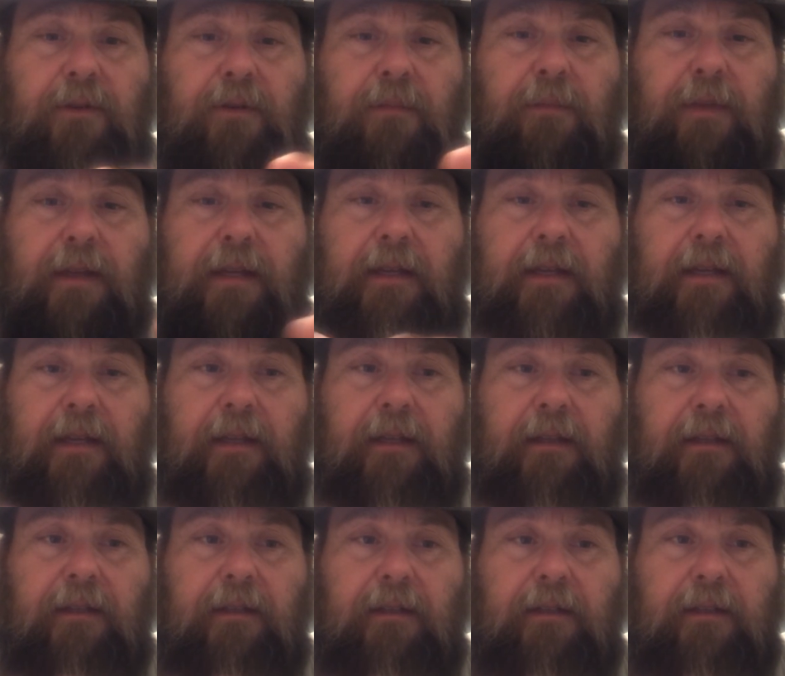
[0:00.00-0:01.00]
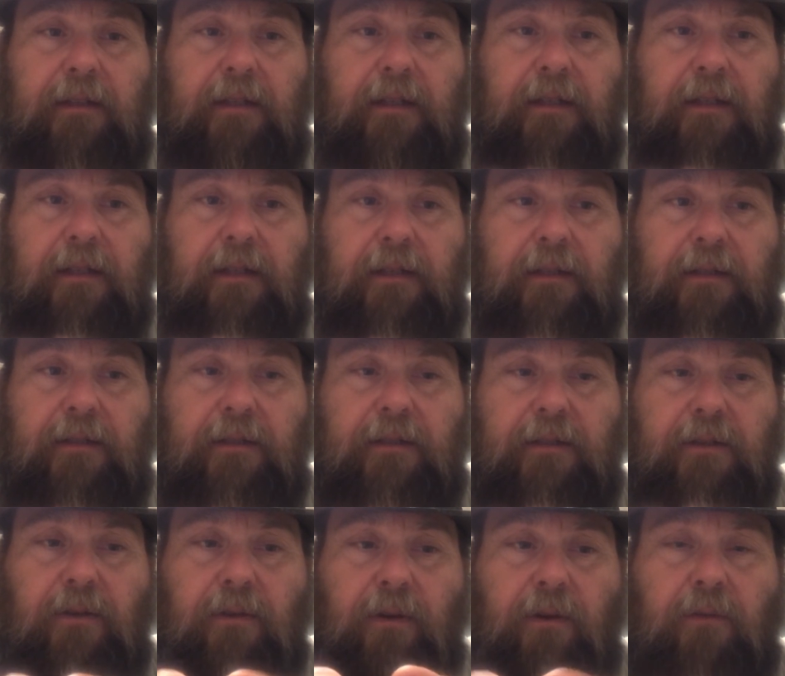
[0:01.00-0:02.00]
making
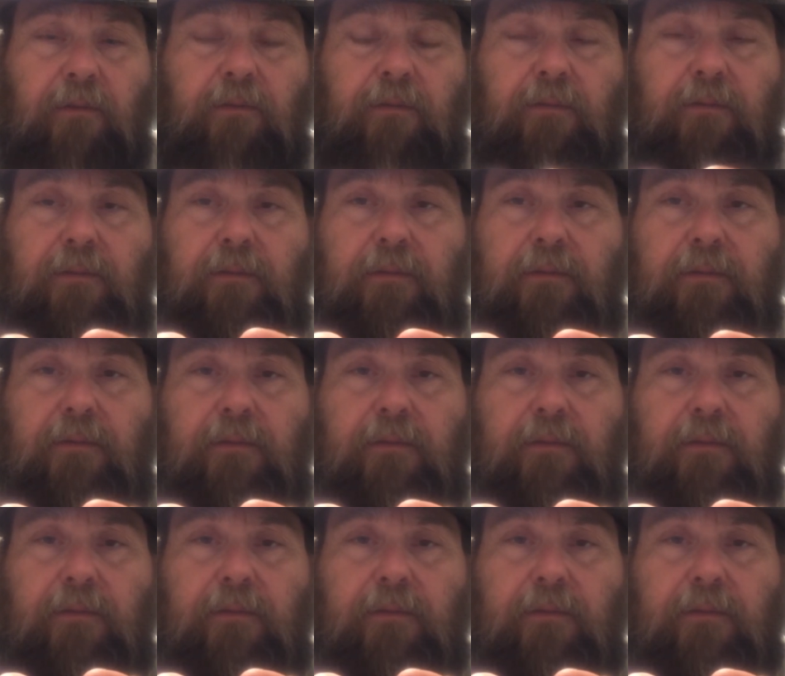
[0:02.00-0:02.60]
your own,